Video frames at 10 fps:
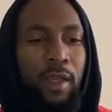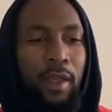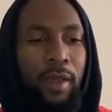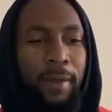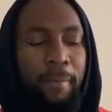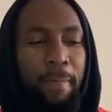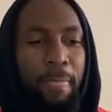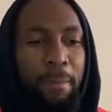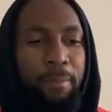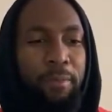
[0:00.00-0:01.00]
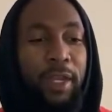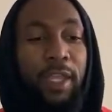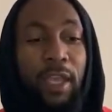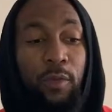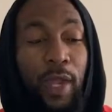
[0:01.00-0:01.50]
But
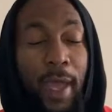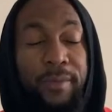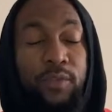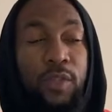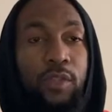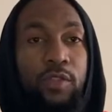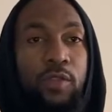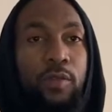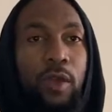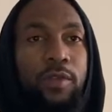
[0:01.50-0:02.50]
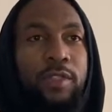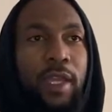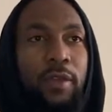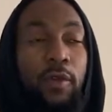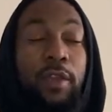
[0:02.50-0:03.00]
again, what happens when YouTube goes
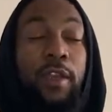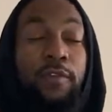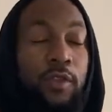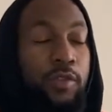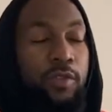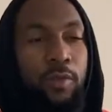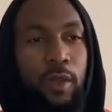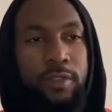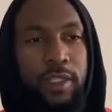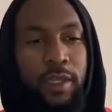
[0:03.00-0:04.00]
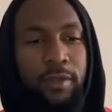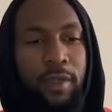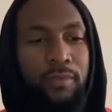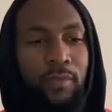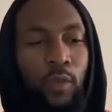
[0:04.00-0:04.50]
down, or if YouTube goes down?